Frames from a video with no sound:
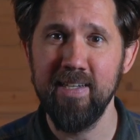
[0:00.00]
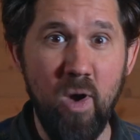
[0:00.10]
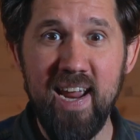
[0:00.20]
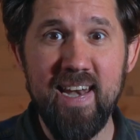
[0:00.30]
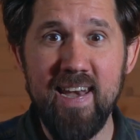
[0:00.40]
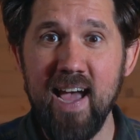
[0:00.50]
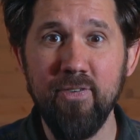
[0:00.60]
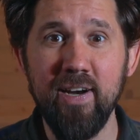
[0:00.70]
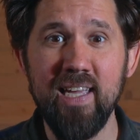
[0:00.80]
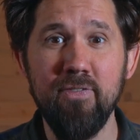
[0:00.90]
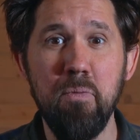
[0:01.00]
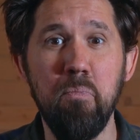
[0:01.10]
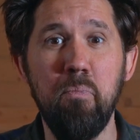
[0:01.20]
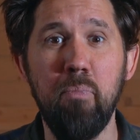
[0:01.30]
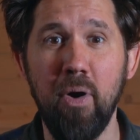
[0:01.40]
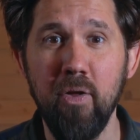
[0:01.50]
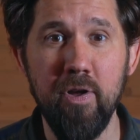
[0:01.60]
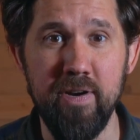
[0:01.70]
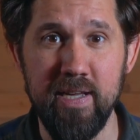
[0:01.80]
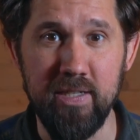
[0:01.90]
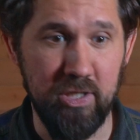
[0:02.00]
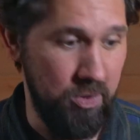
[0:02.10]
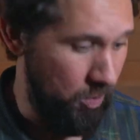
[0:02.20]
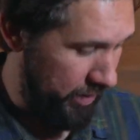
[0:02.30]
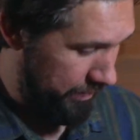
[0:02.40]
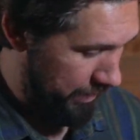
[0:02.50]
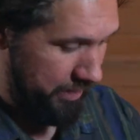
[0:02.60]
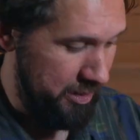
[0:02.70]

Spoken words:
We never even bothered installing the